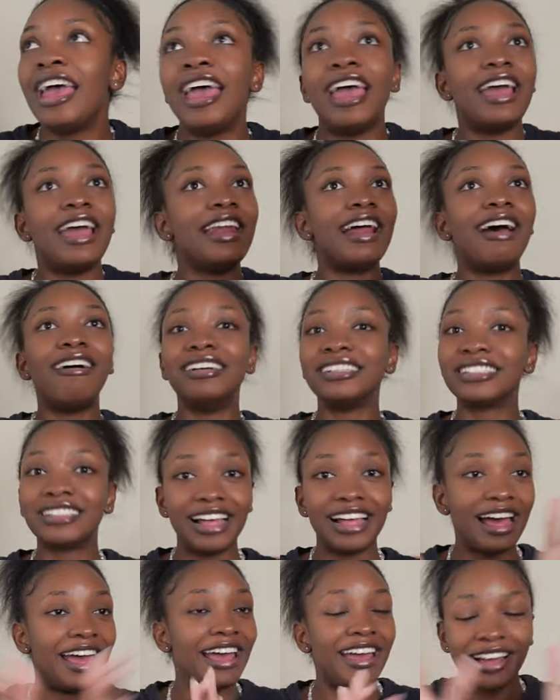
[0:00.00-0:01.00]
And I was
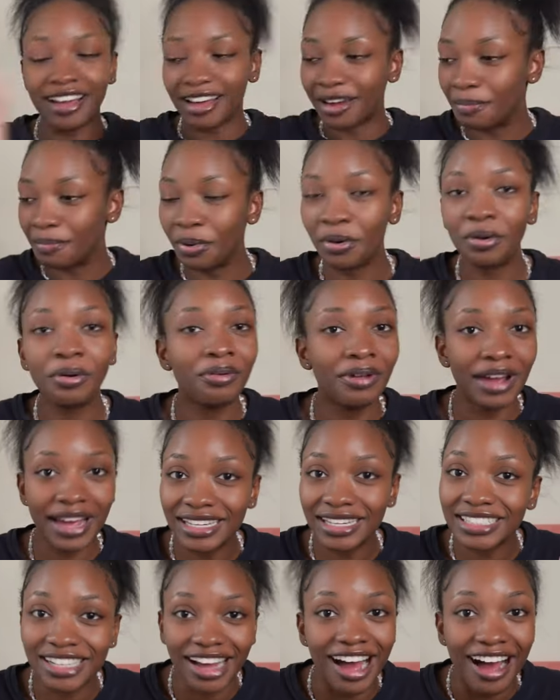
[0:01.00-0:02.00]
like,
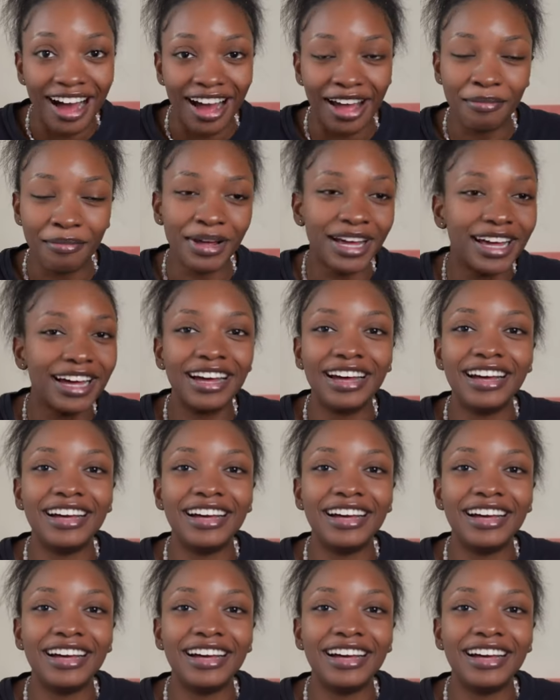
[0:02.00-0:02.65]
praise God because